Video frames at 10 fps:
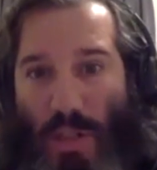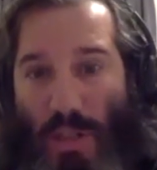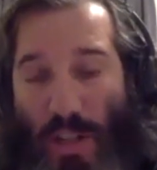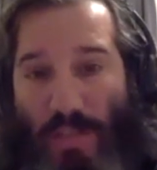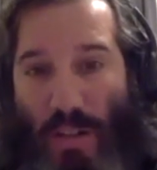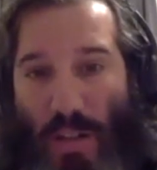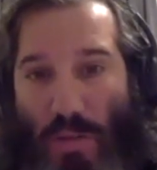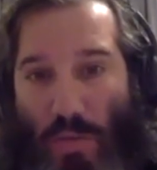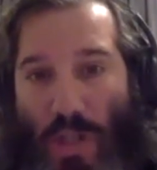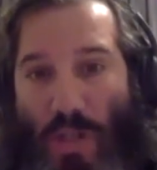different,
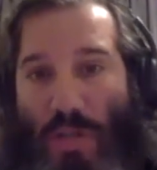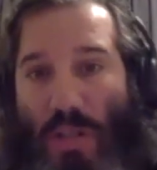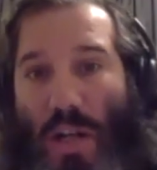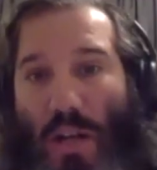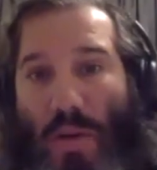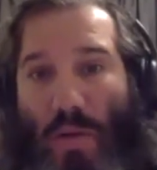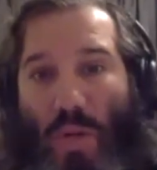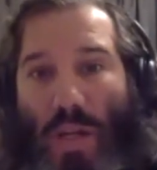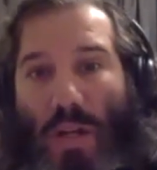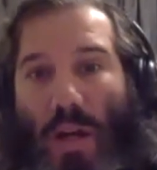because we usually talk about
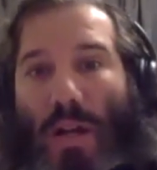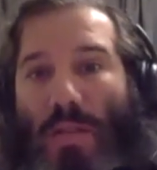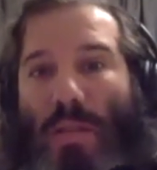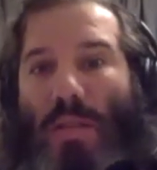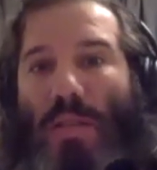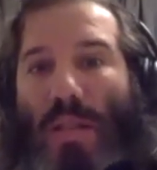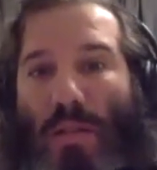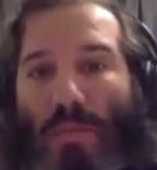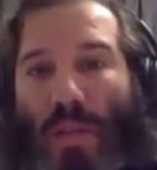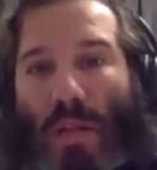we, us, the
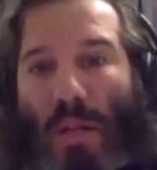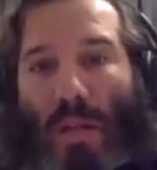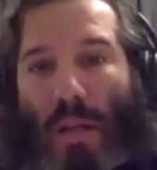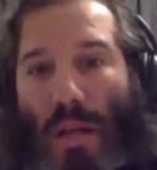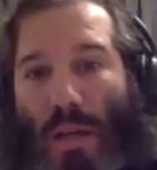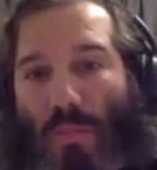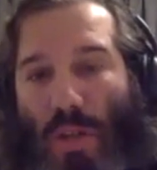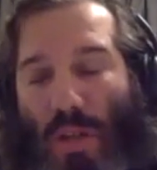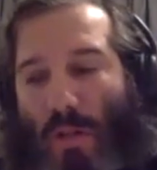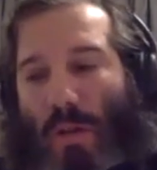team. And when
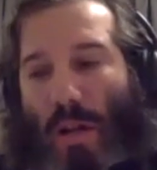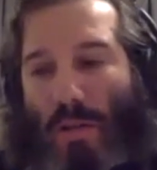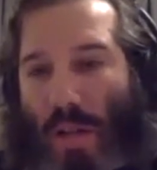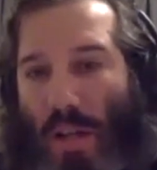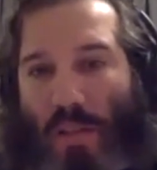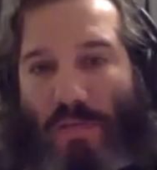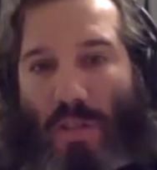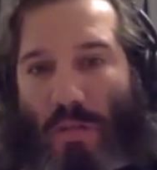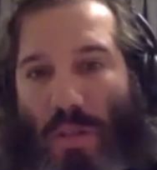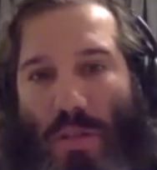you go down to
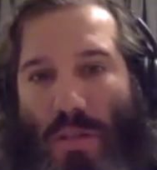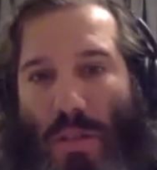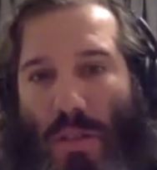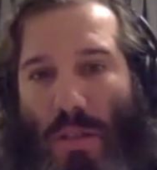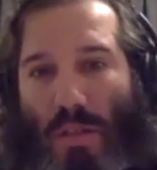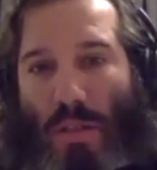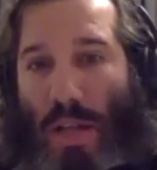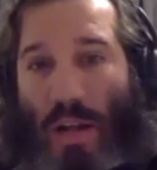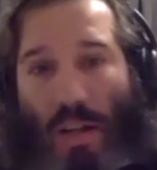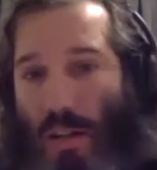interview, they
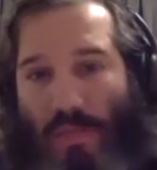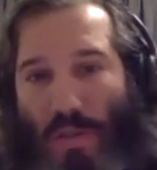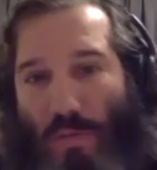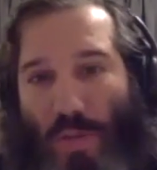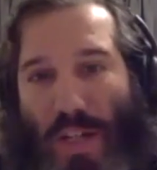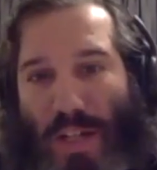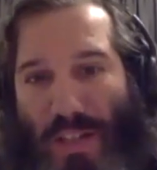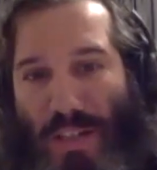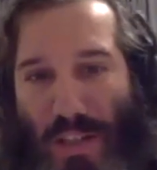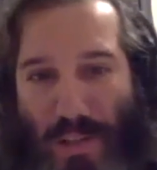are interviewing
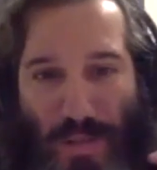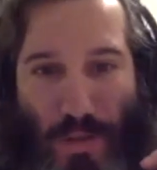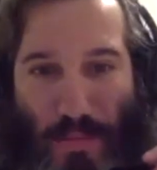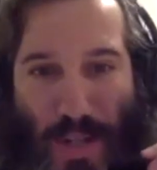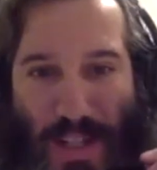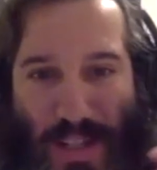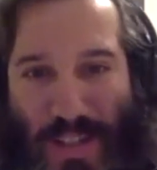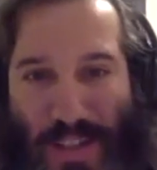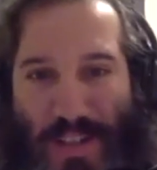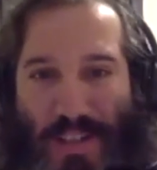it's interviewing me,
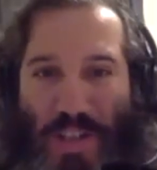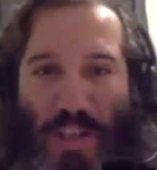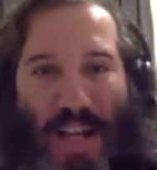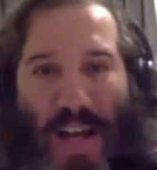it's just I